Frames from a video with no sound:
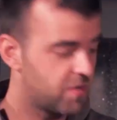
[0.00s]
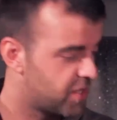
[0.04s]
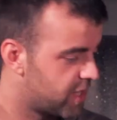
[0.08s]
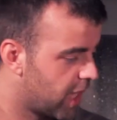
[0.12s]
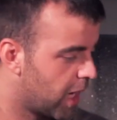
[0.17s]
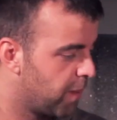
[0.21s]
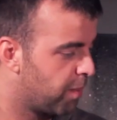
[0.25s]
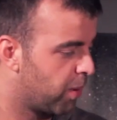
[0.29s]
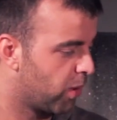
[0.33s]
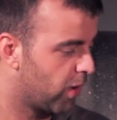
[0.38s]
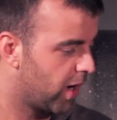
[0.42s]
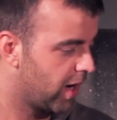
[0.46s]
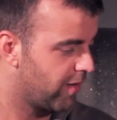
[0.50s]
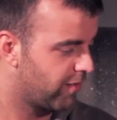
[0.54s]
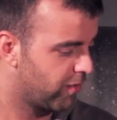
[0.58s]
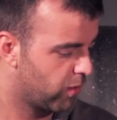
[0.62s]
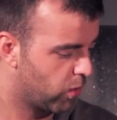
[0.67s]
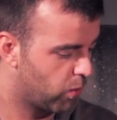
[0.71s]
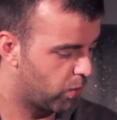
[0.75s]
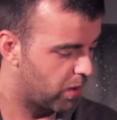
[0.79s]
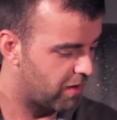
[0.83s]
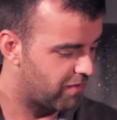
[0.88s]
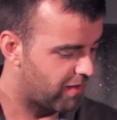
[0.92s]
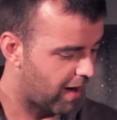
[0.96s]
sniper
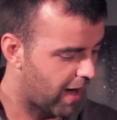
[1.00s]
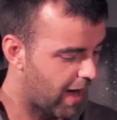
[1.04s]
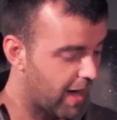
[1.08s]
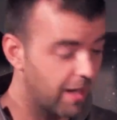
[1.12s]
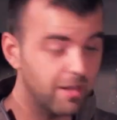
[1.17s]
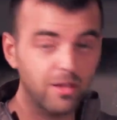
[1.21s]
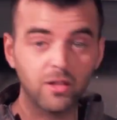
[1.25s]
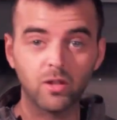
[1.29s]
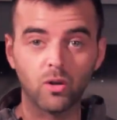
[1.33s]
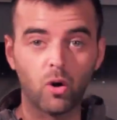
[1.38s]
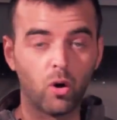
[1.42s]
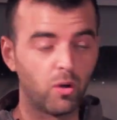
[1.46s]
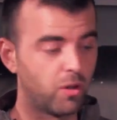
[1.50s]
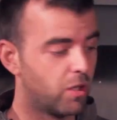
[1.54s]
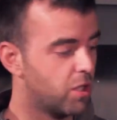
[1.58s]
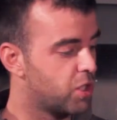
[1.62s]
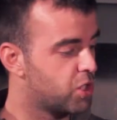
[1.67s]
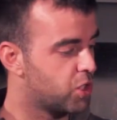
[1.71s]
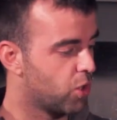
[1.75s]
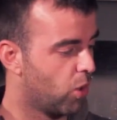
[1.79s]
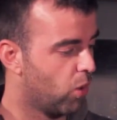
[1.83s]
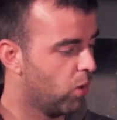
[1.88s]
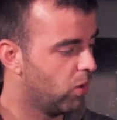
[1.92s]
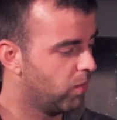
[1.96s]
rifle we've had on the
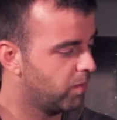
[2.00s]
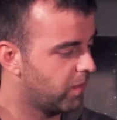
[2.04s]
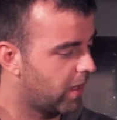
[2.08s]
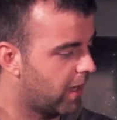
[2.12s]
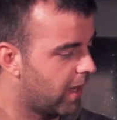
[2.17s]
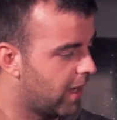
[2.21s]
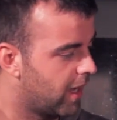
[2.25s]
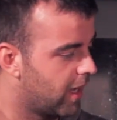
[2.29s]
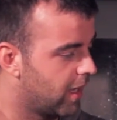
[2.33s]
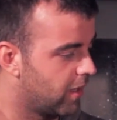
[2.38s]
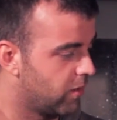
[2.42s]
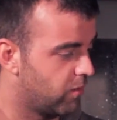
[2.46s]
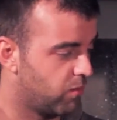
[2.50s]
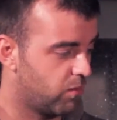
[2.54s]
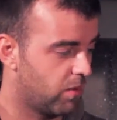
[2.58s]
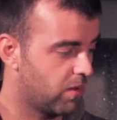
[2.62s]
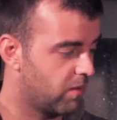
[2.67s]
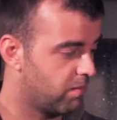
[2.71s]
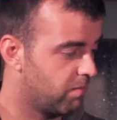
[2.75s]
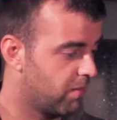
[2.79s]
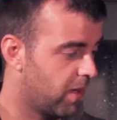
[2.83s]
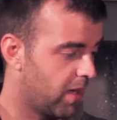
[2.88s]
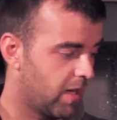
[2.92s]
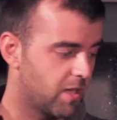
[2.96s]
show,
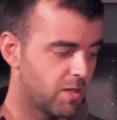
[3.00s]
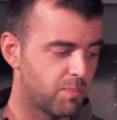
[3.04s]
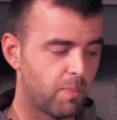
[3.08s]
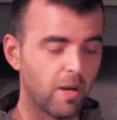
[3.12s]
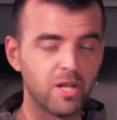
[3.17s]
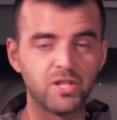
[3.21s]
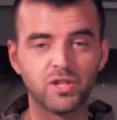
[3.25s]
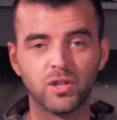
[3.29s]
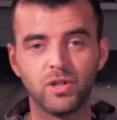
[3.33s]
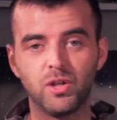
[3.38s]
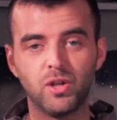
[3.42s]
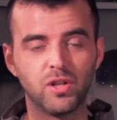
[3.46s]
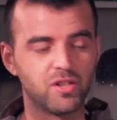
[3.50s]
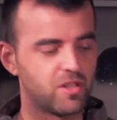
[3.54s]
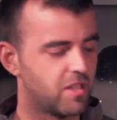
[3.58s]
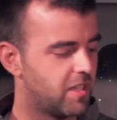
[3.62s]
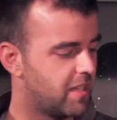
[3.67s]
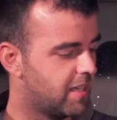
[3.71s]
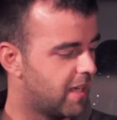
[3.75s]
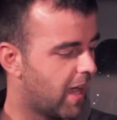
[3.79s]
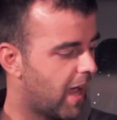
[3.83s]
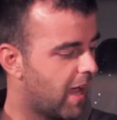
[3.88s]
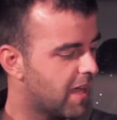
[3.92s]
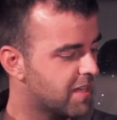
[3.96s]
especially
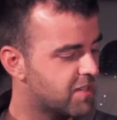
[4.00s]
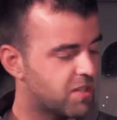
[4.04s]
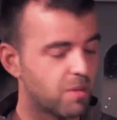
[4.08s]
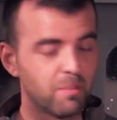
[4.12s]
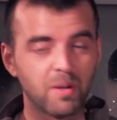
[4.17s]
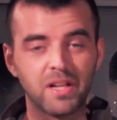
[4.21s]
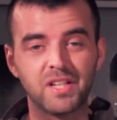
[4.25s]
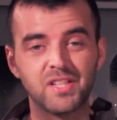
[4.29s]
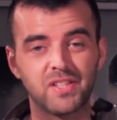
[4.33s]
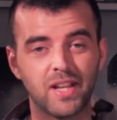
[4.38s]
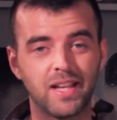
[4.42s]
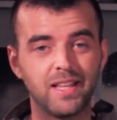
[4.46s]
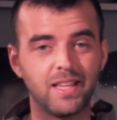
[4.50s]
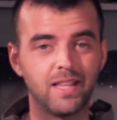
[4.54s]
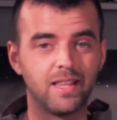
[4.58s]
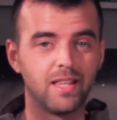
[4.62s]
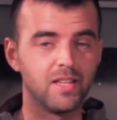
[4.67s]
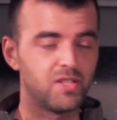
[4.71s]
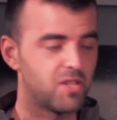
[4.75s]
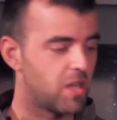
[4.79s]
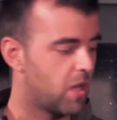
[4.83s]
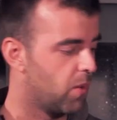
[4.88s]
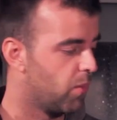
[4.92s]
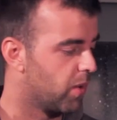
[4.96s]
using gas. I'm excited
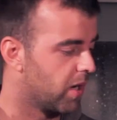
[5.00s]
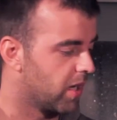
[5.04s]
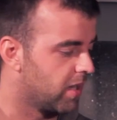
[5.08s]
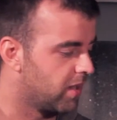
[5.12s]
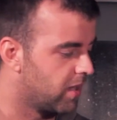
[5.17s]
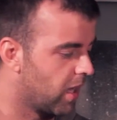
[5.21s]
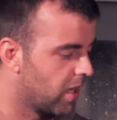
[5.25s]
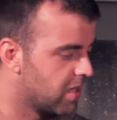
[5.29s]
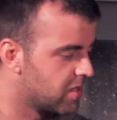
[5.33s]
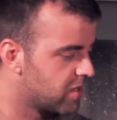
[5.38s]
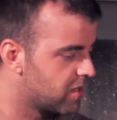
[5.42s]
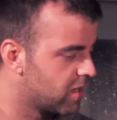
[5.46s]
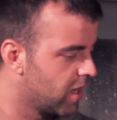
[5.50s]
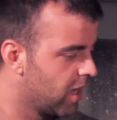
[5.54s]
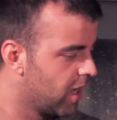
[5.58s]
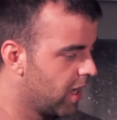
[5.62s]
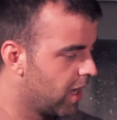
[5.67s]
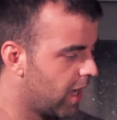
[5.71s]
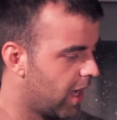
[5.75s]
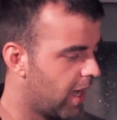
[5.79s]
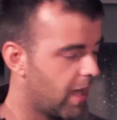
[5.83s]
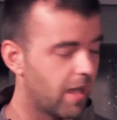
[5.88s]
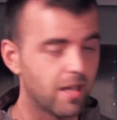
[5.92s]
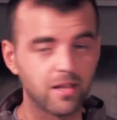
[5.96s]
to see what it does,
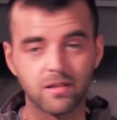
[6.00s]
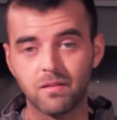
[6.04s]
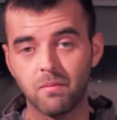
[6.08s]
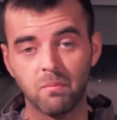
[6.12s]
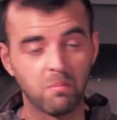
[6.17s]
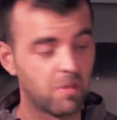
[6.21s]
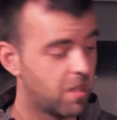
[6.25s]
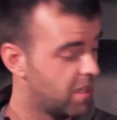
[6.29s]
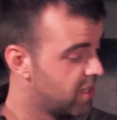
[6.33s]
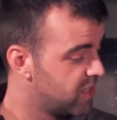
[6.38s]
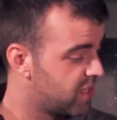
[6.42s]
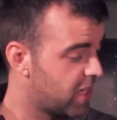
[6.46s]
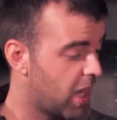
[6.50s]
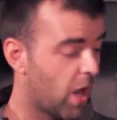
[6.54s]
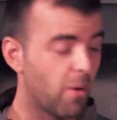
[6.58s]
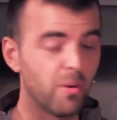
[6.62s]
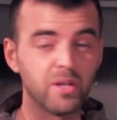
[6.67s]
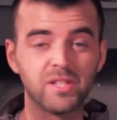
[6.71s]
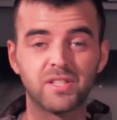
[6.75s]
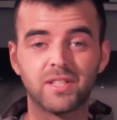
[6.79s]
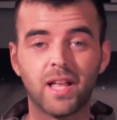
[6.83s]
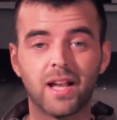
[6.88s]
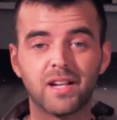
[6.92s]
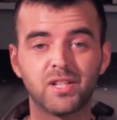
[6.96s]
see how
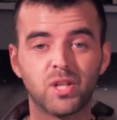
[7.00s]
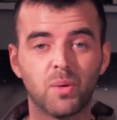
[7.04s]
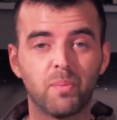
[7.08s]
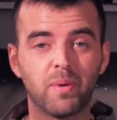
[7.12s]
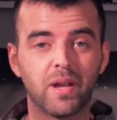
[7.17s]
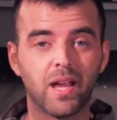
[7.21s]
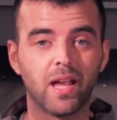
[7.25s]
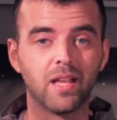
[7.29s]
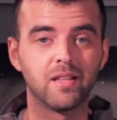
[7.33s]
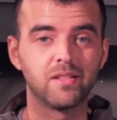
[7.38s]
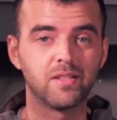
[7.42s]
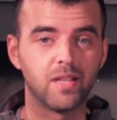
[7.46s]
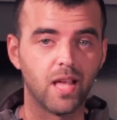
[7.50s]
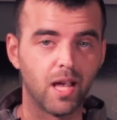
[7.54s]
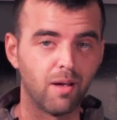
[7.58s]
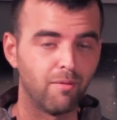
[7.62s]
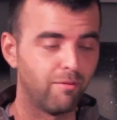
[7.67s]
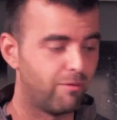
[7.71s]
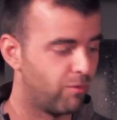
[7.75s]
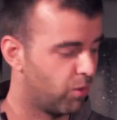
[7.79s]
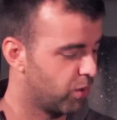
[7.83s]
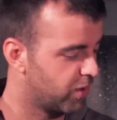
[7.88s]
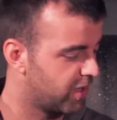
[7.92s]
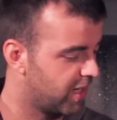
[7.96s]
it stacks up against the
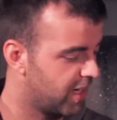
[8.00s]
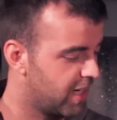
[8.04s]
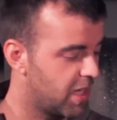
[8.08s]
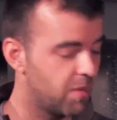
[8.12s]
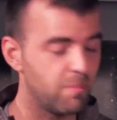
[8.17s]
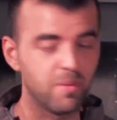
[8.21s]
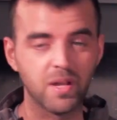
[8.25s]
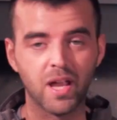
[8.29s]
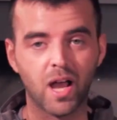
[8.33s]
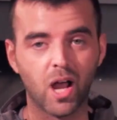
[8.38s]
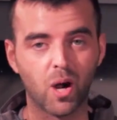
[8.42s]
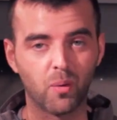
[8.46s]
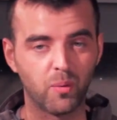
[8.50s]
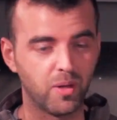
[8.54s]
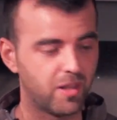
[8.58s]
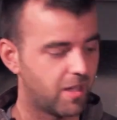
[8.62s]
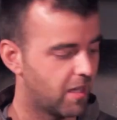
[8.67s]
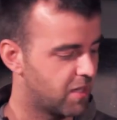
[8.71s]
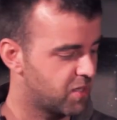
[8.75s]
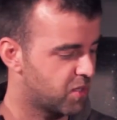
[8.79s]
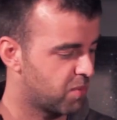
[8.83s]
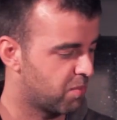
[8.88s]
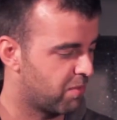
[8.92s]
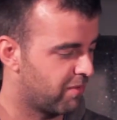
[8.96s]
M14 EBR we
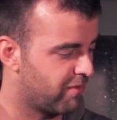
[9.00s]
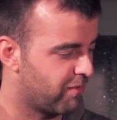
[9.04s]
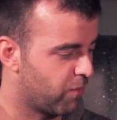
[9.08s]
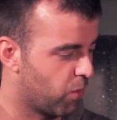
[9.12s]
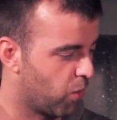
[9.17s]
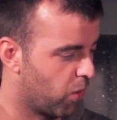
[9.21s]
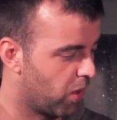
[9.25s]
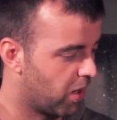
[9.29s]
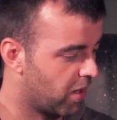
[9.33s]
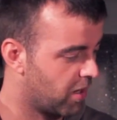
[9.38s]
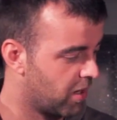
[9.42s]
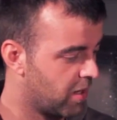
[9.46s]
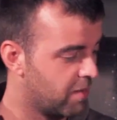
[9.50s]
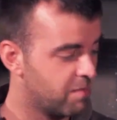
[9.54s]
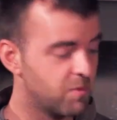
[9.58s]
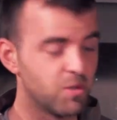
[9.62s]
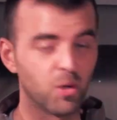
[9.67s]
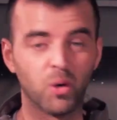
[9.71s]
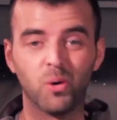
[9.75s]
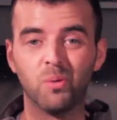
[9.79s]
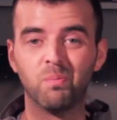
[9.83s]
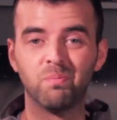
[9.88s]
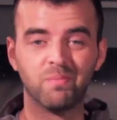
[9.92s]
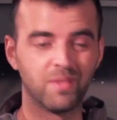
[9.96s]
tested before.
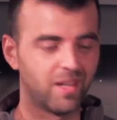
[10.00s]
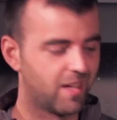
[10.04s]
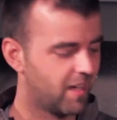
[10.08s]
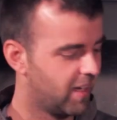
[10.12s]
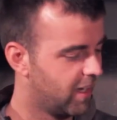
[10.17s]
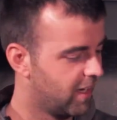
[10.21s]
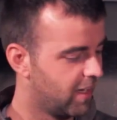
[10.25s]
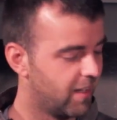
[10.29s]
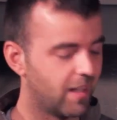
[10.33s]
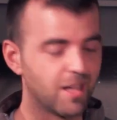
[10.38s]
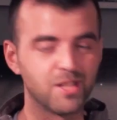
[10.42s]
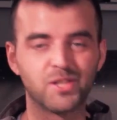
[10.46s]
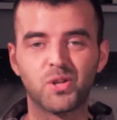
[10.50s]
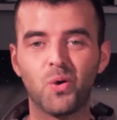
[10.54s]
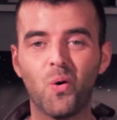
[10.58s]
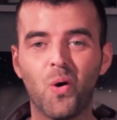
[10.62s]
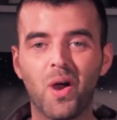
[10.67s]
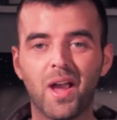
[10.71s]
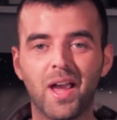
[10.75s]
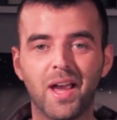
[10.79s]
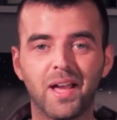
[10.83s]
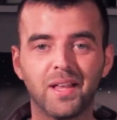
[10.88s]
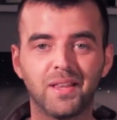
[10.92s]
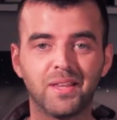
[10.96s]
So let's
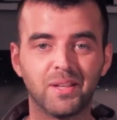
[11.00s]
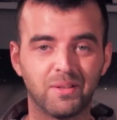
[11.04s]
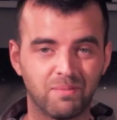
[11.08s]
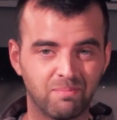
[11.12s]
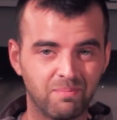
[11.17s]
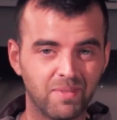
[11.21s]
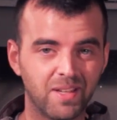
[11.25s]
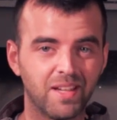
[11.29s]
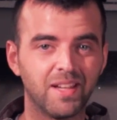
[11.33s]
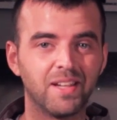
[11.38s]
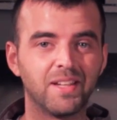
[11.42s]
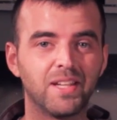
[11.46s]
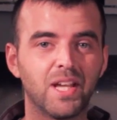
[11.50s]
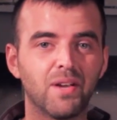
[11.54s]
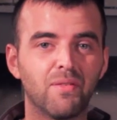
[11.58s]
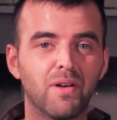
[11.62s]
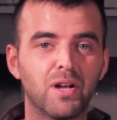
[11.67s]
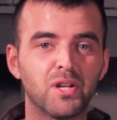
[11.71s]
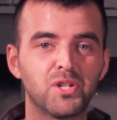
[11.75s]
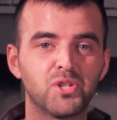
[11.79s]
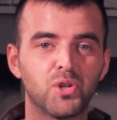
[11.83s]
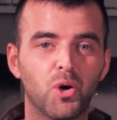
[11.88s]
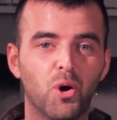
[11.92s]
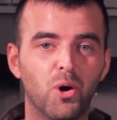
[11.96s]
go ahead and give it
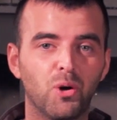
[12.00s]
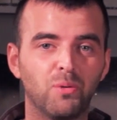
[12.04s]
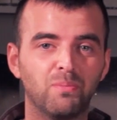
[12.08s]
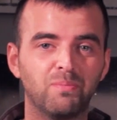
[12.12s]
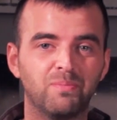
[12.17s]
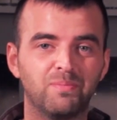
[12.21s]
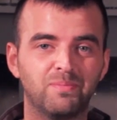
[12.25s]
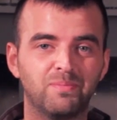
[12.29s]
a shot.